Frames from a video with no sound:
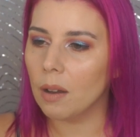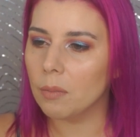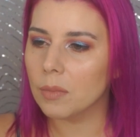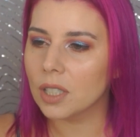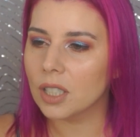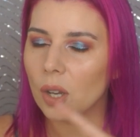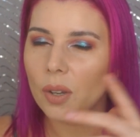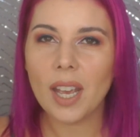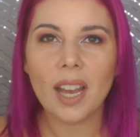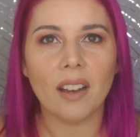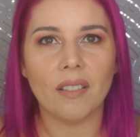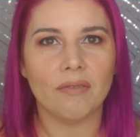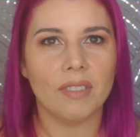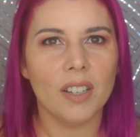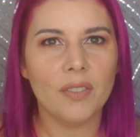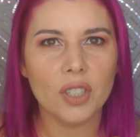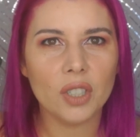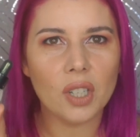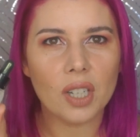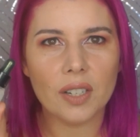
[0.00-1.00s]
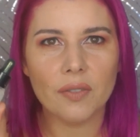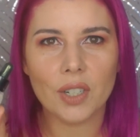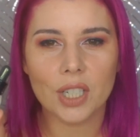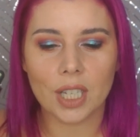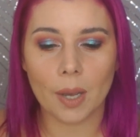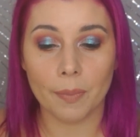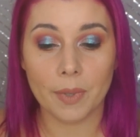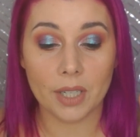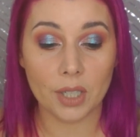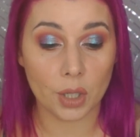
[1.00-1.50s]
So yeah, if you're looking for
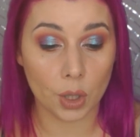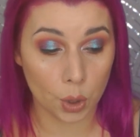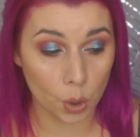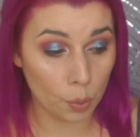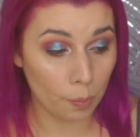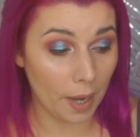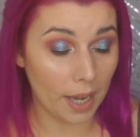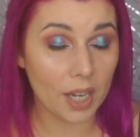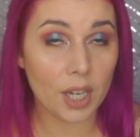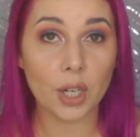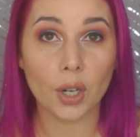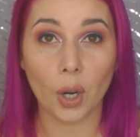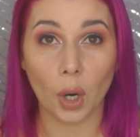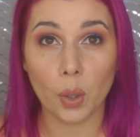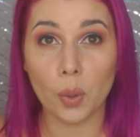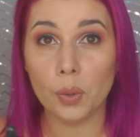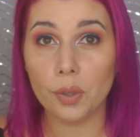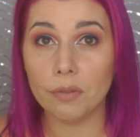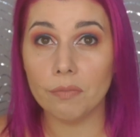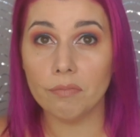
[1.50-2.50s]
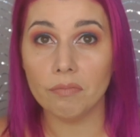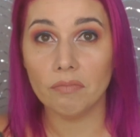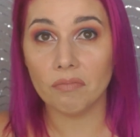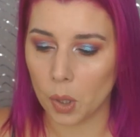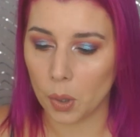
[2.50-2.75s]
something to make your own